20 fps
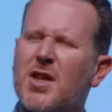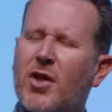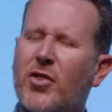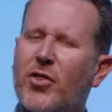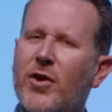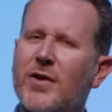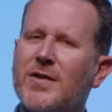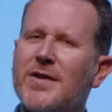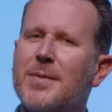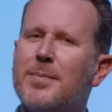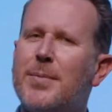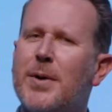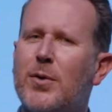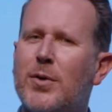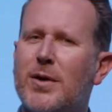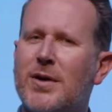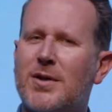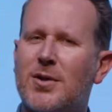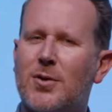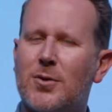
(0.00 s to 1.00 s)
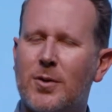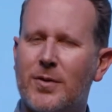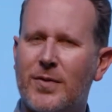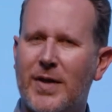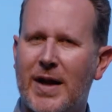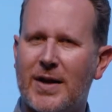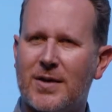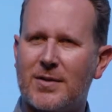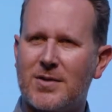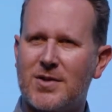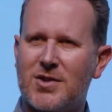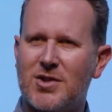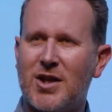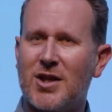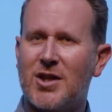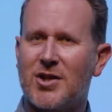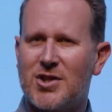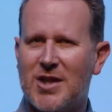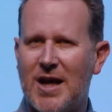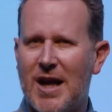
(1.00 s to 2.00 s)
the thing they're building to in that
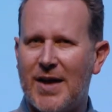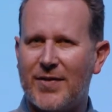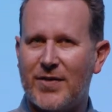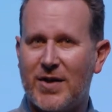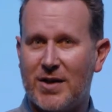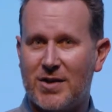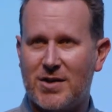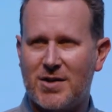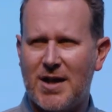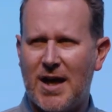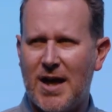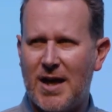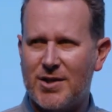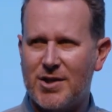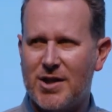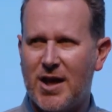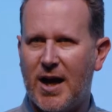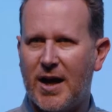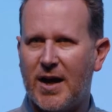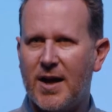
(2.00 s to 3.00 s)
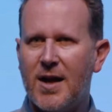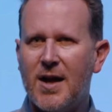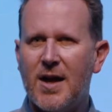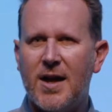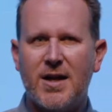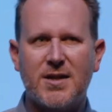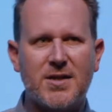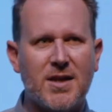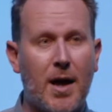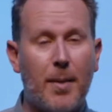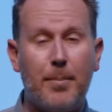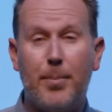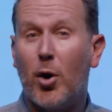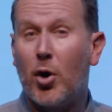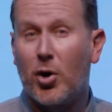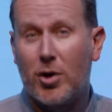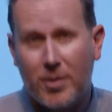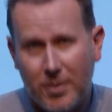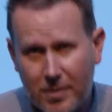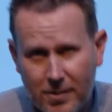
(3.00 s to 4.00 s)
sticker chart, that star chart? Is it a
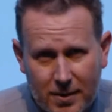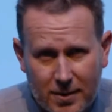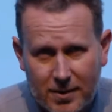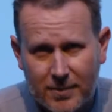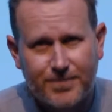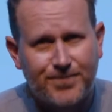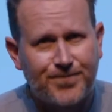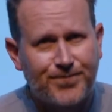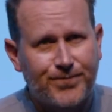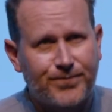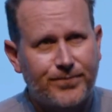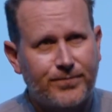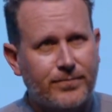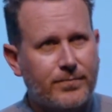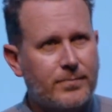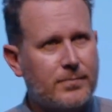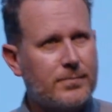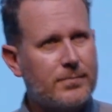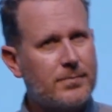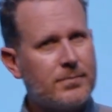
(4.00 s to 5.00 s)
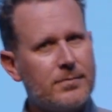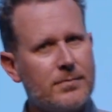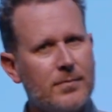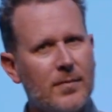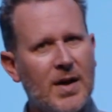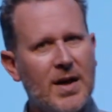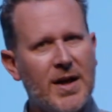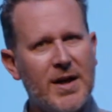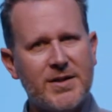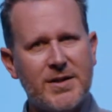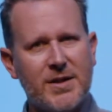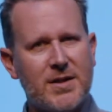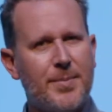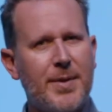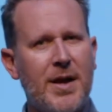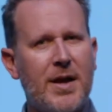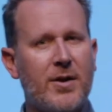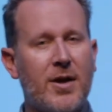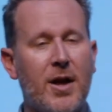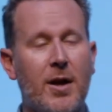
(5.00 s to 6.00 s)
book? Is it to be
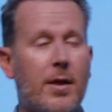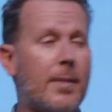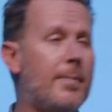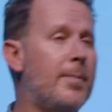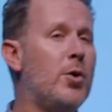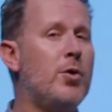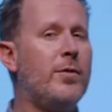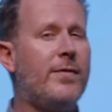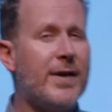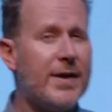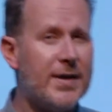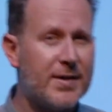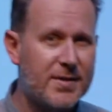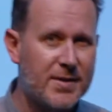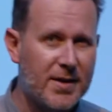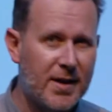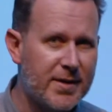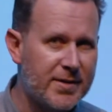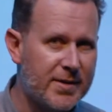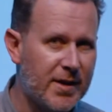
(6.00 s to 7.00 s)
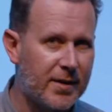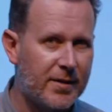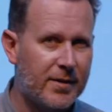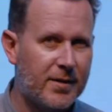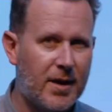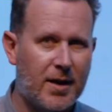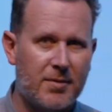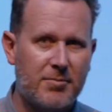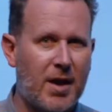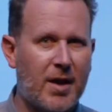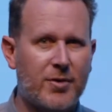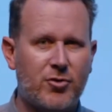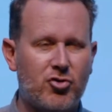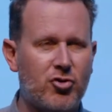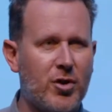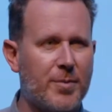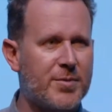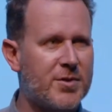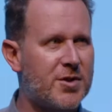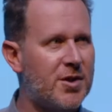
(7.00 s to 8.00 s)
able to go to the movies? Is it a
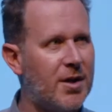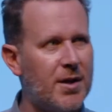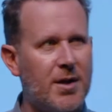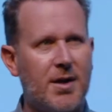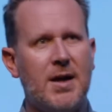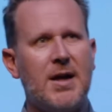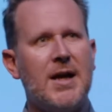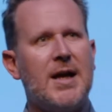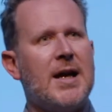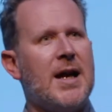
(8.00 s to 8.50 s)
trip to